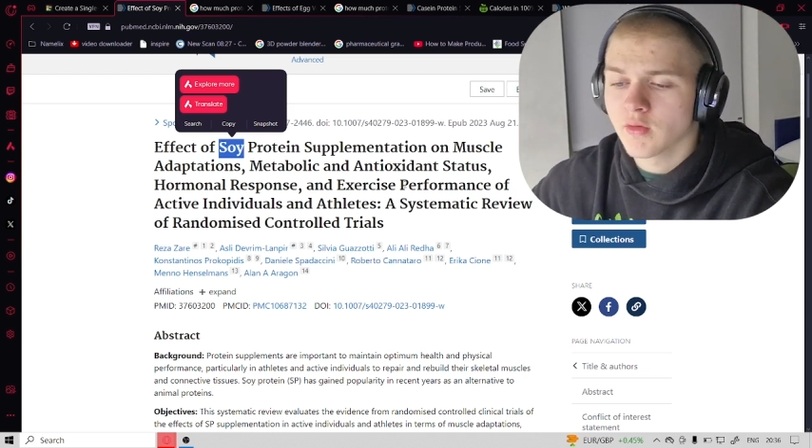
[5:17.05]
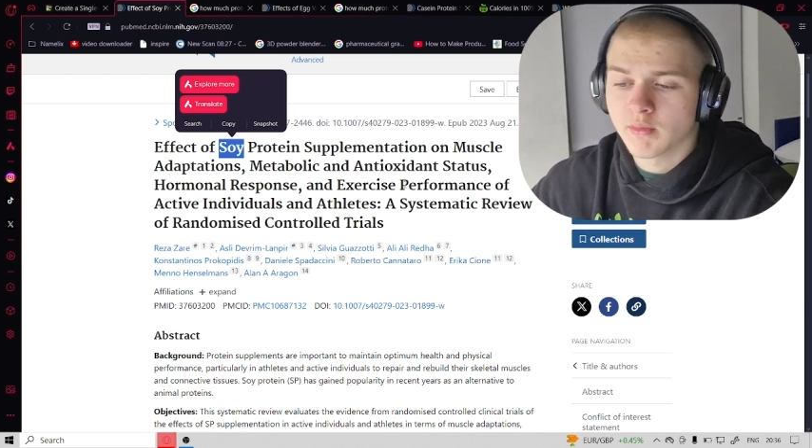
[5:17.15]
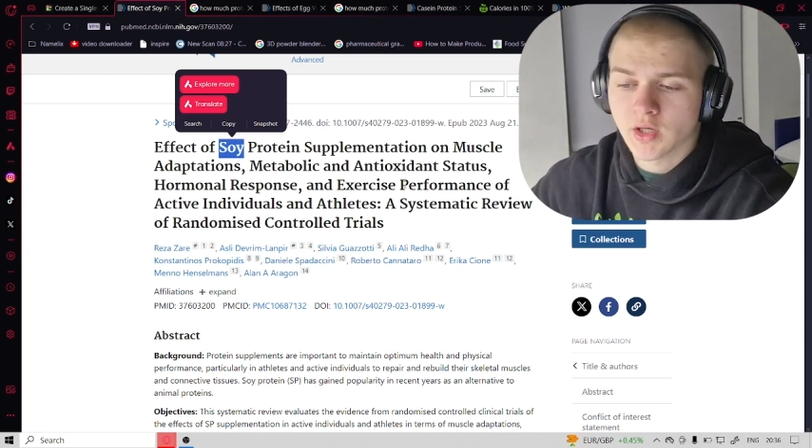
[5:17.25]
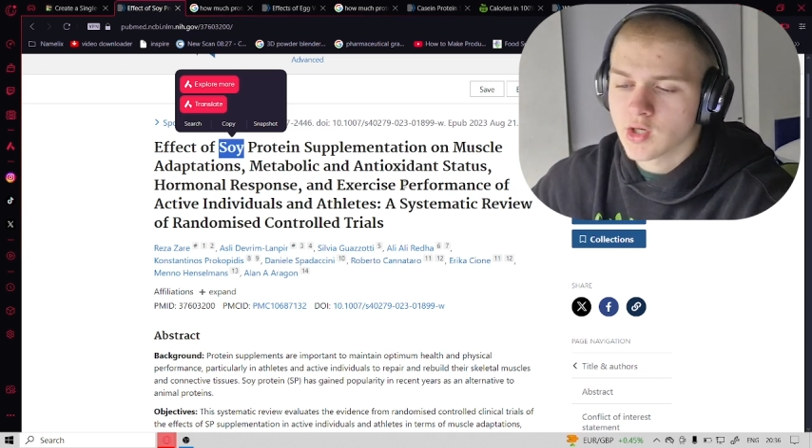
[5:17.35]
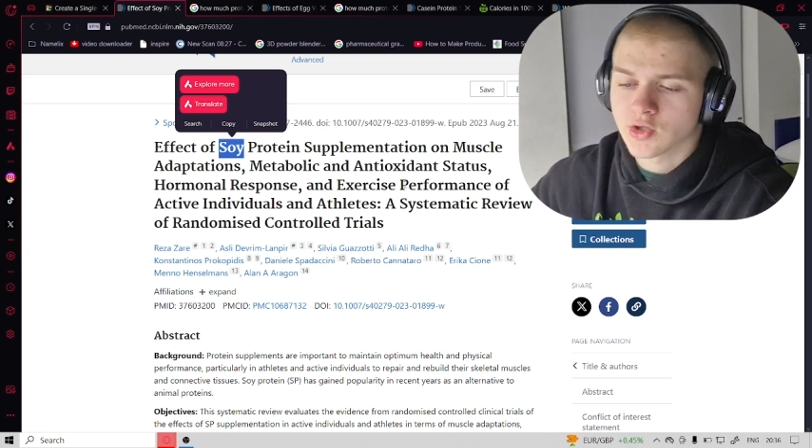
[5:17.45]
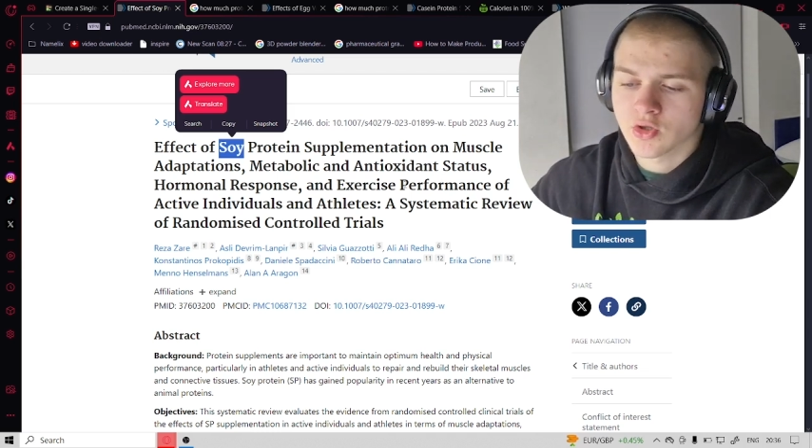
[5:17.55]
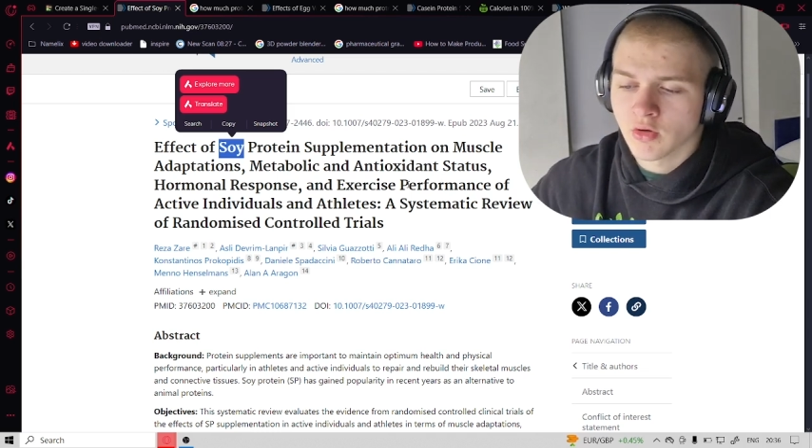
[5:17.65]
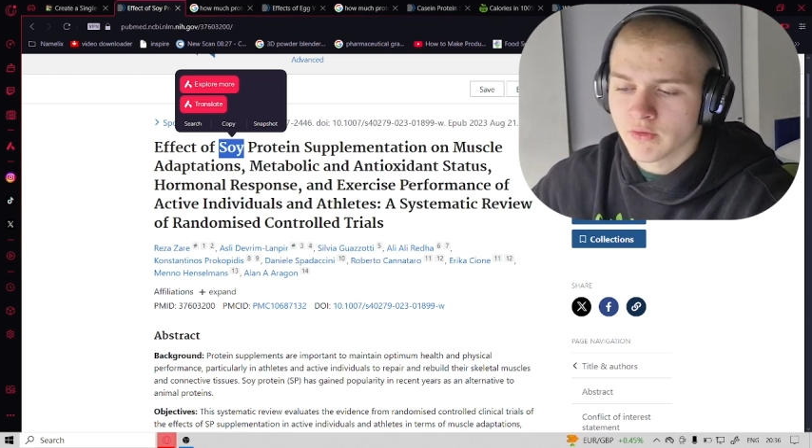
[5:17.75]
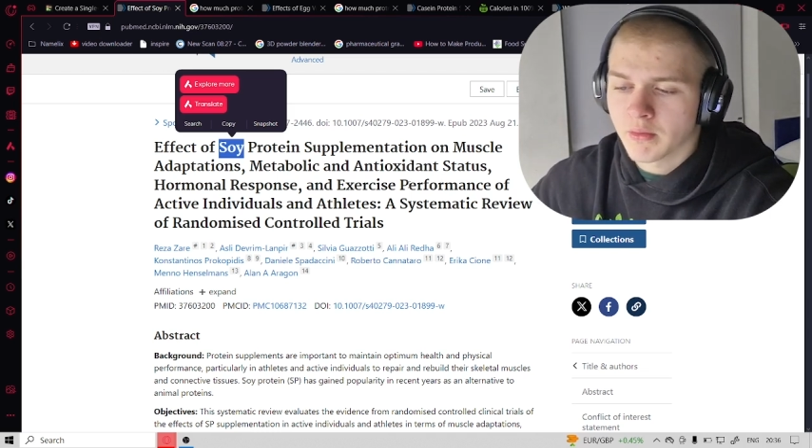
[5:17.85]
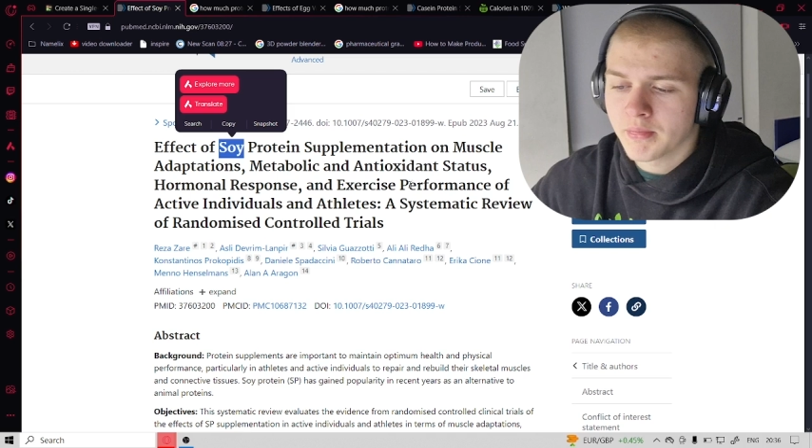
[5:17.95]
because
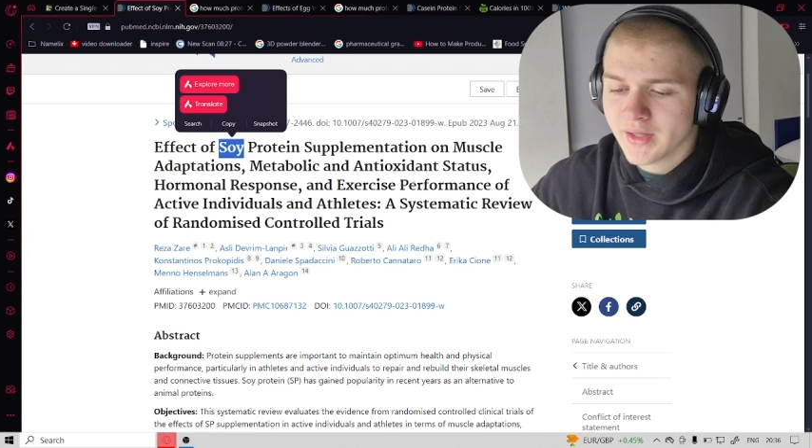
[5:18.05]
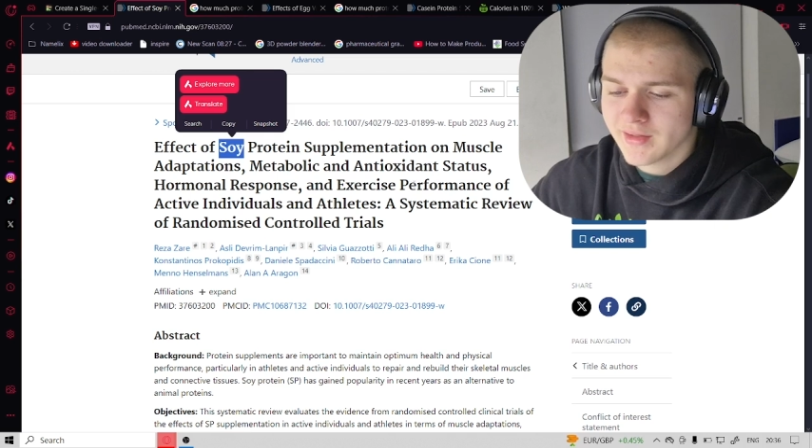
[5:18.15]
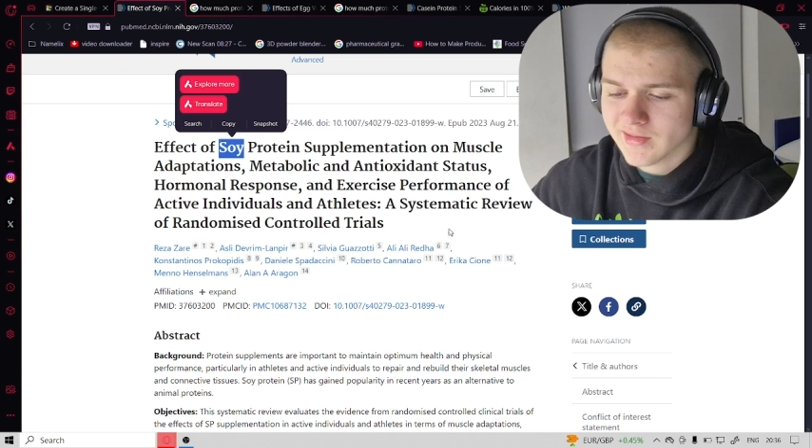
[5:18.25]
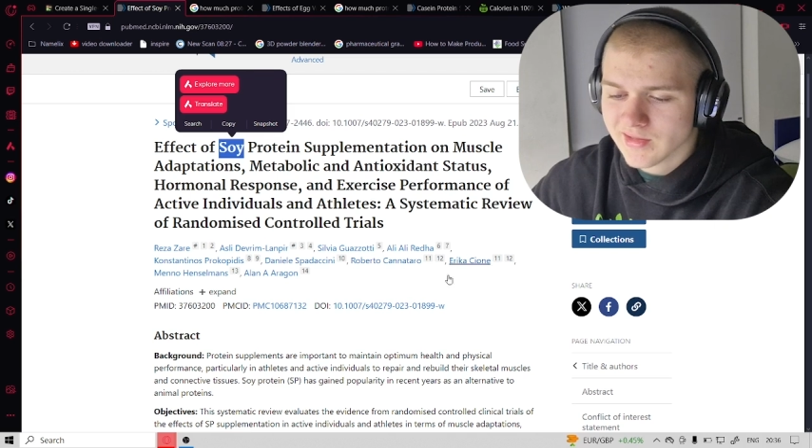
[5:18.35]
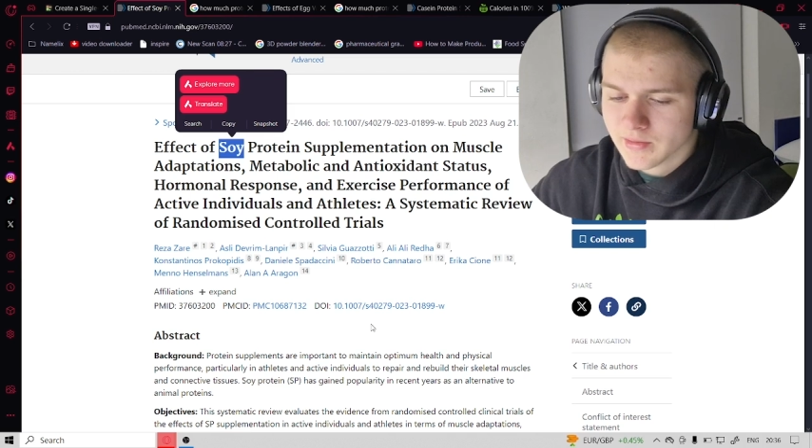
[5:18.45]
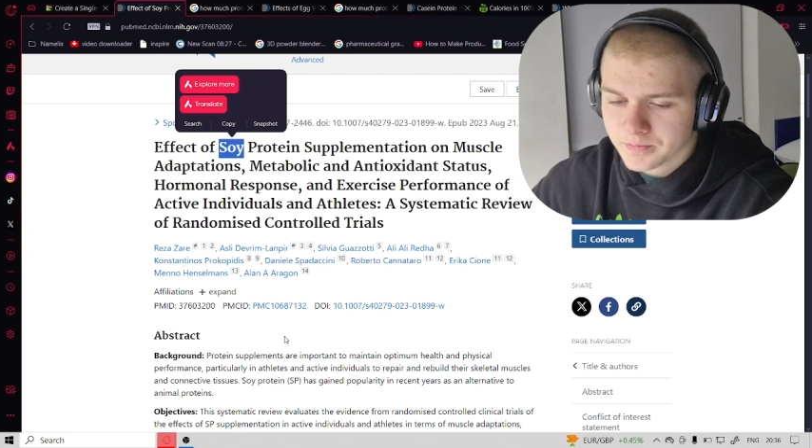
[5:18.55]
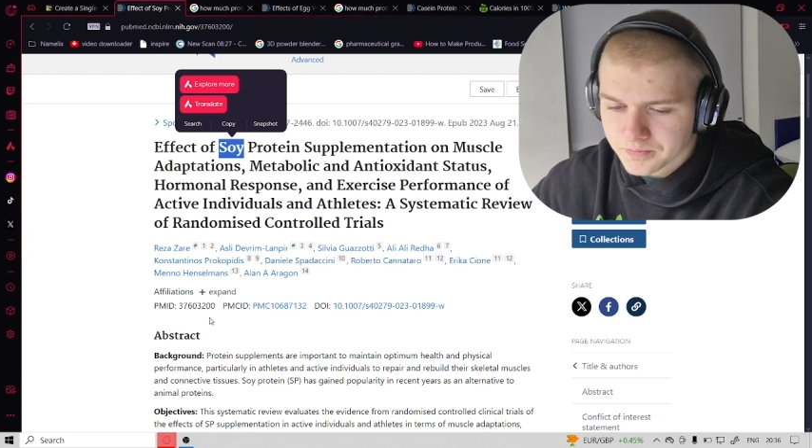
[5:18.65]
of the beans.